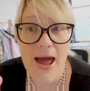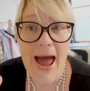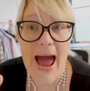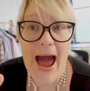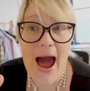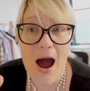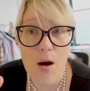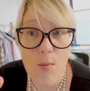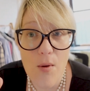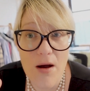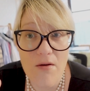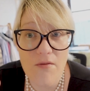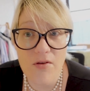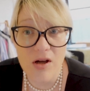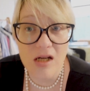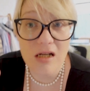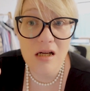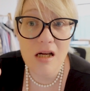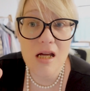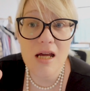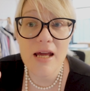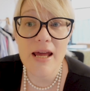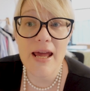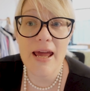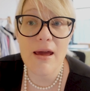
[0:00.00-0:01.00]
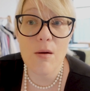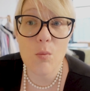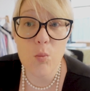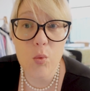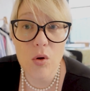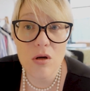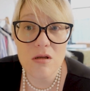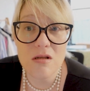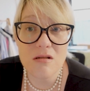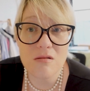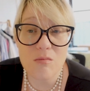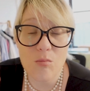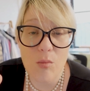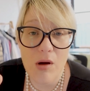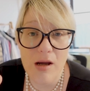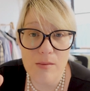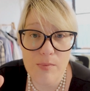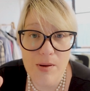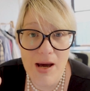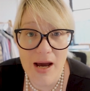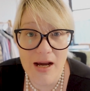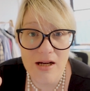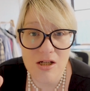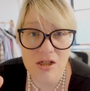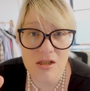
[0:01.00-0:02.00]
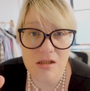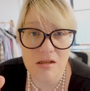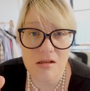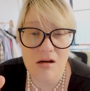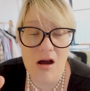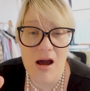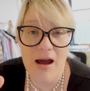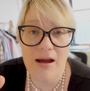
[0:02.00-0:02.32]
However, it wasn't my passion.